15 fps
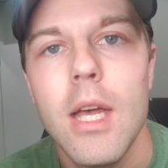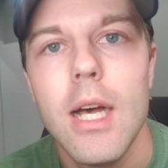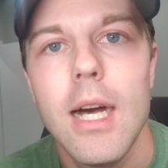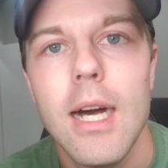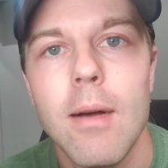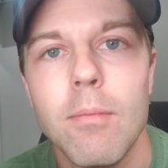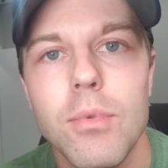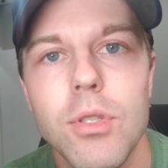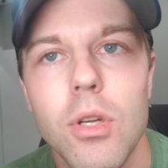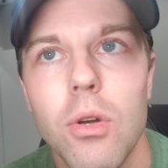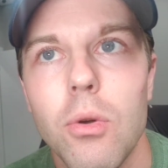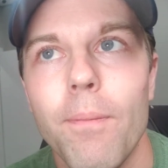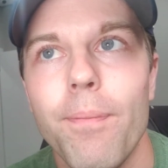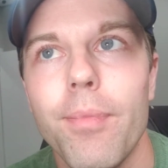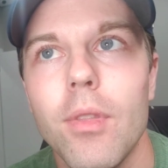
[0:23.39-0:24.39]

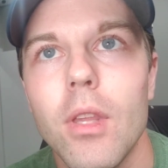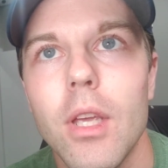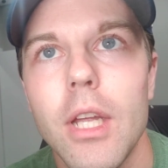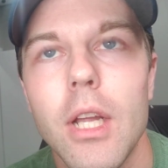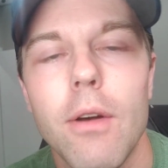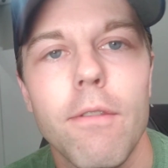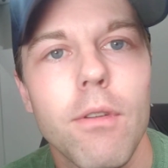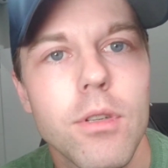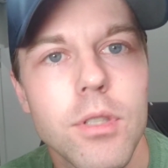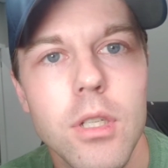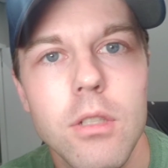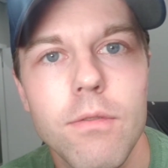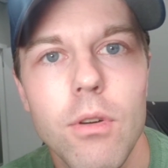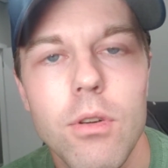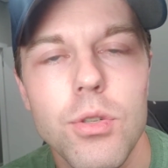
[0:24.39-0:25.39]
First
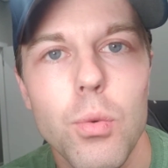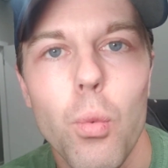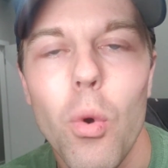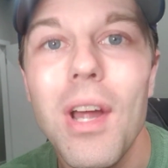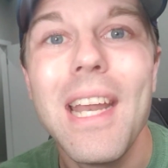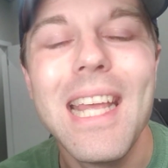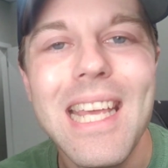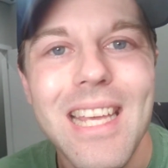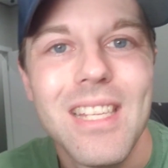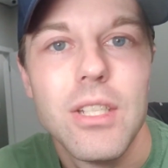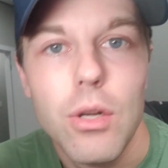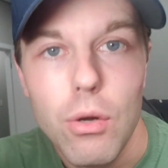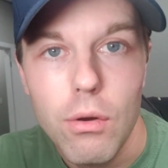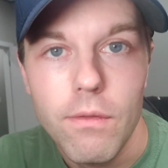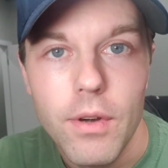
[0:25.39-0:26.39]
things first, what is
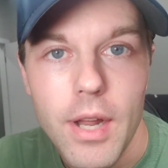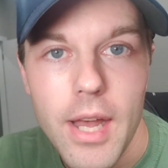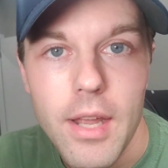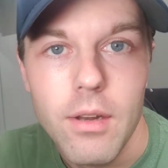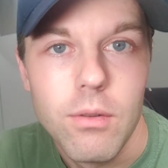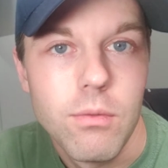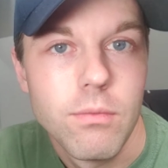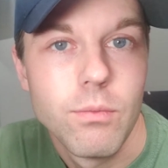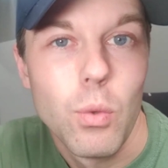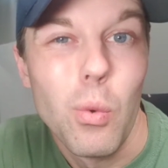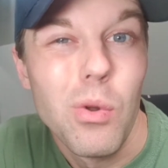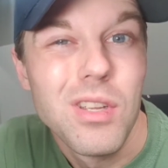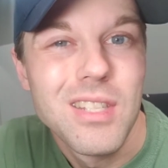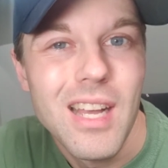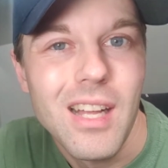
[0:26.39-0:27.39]
overhead?
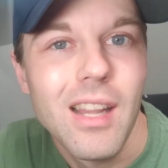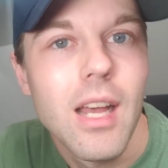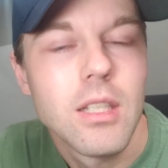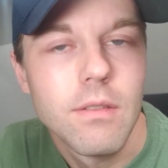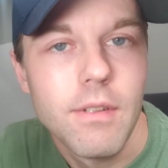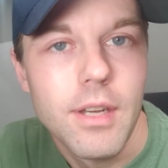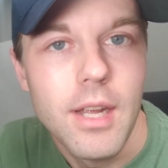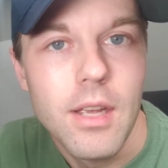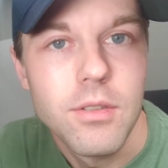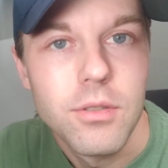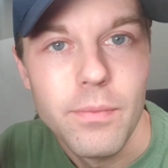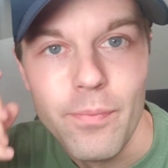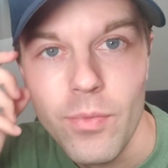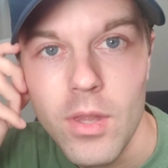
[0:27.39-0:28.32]
What is that classified as?